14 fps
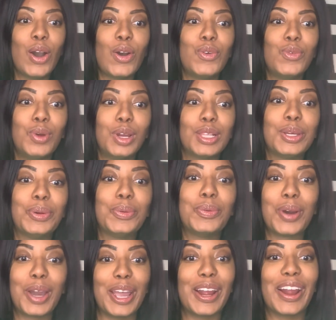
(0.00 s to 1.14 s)
really
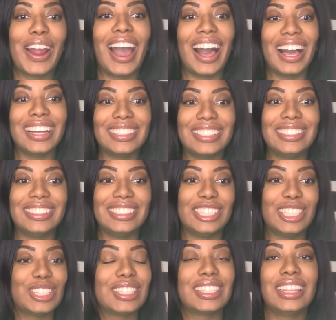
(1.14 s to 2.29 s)
where I
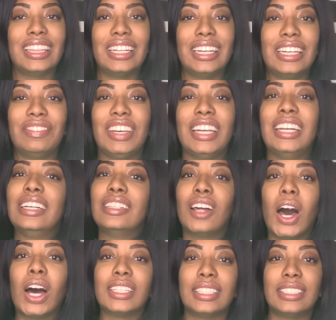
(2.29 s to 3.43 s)
just love getting
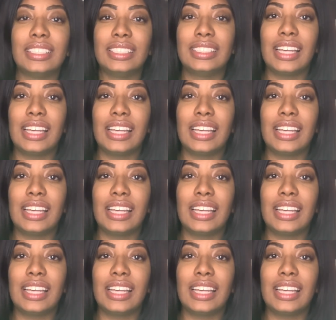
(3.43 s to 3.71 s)
lost, is in